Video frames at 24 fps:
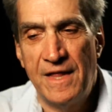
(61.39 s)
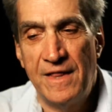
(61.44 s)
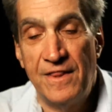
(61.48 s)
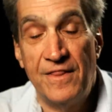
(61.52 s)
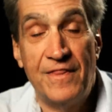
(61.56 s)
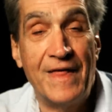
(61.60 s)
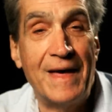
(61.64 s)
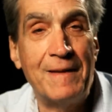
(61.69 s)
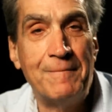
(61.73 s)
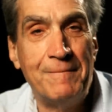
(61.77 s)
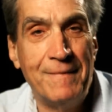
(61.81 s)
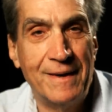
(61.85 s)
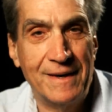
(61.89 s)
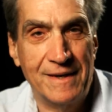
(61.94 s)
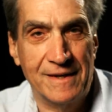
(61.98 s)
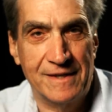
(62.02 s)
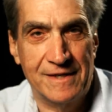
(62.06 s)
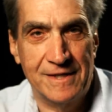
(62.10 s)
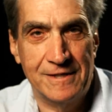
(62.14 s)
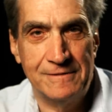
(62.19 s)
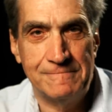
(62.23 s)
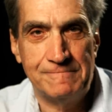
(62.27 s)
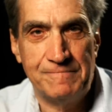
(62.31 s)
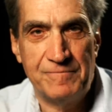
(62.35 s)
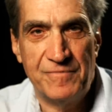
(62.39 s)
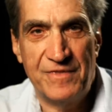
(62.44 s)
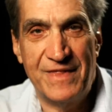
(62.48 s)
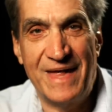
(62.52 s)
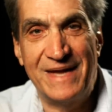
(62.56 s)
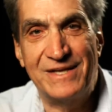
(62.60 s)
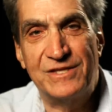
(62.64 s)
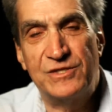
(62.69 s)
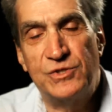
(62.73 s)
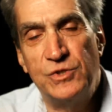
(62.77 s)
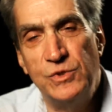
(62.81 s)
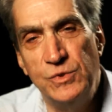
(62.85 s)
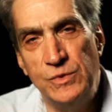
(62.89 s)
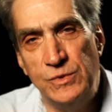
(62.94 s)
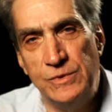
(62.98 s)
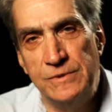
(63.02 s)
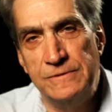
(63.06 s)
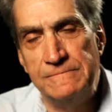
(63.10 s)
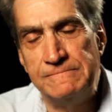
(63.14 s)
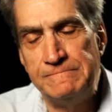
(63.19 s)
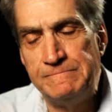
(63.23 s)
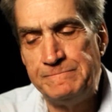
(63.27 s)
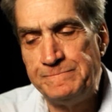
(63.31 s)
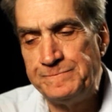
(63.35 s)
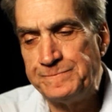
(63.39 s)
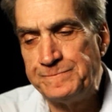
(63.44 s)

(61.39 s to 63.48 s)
that melody, that tune,